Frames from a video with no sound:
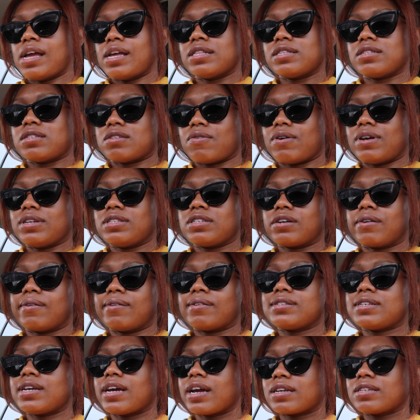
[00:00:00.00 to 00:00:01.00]
and so I had to go
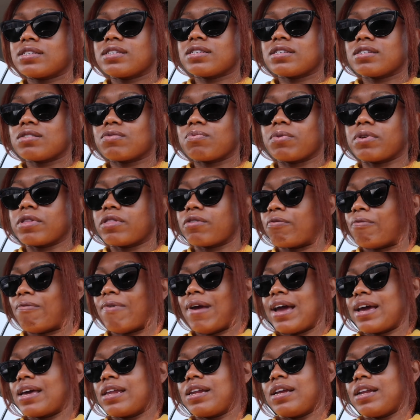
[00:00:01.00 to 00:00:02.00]
to Texas with
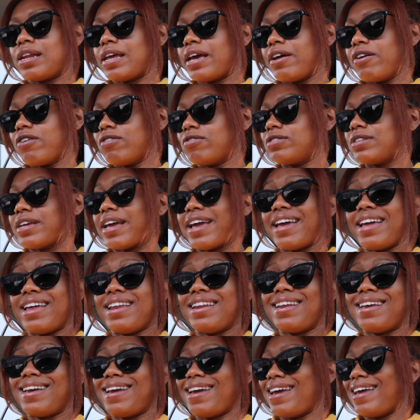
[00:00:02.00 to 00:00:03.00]
raggedy nails,
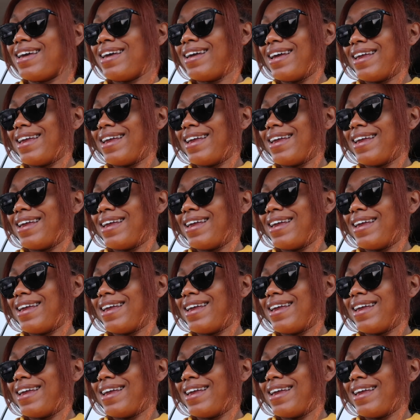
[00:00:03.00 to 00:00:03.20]
and